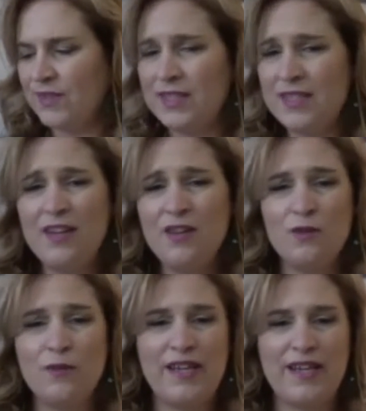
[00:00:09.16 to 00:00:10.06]
day
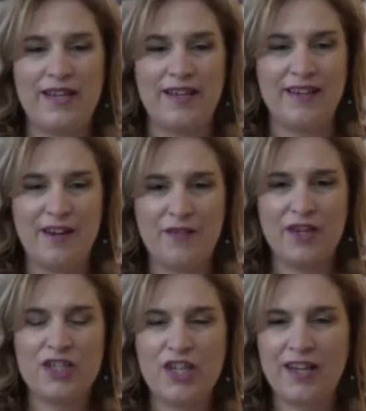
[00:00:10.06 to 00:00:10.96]
3 of
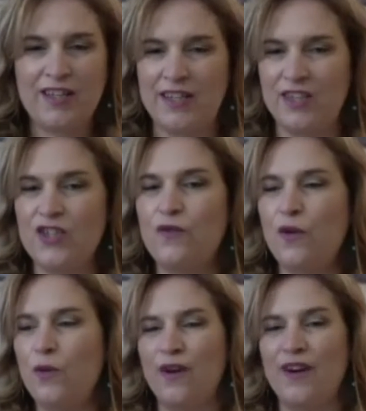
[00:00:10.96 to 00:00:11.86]
our challenge
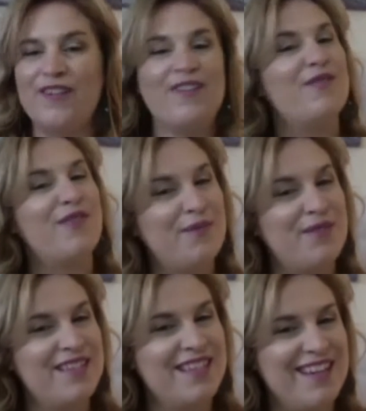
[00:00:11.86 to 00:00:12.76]
for Fun
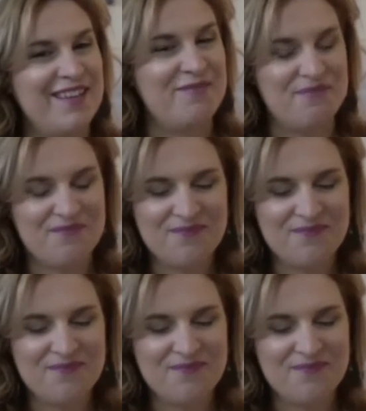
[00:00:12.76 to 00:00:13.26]
with Time.